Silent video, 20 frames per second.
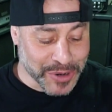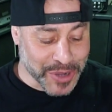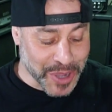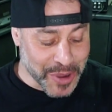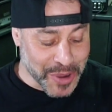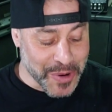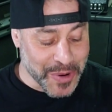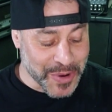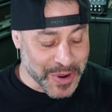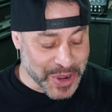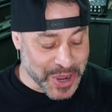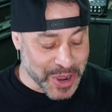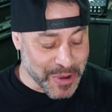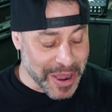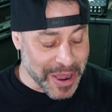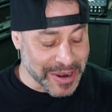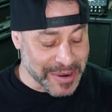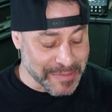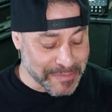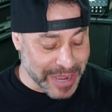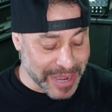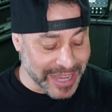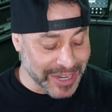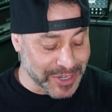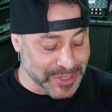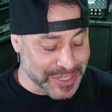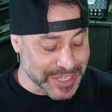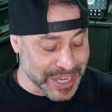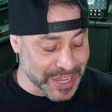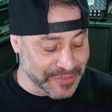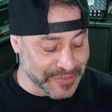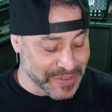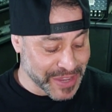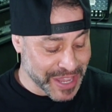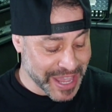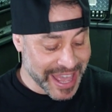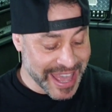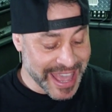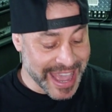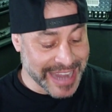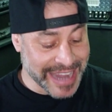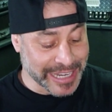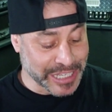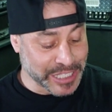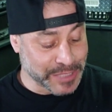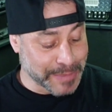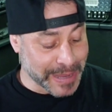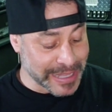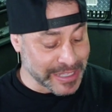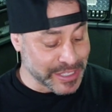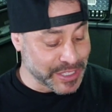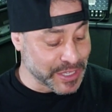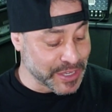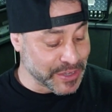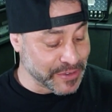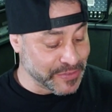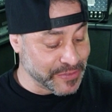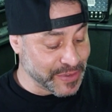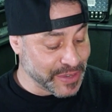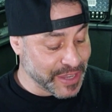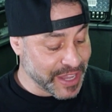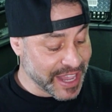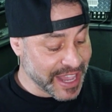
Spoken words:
go out and buy yourself an expensive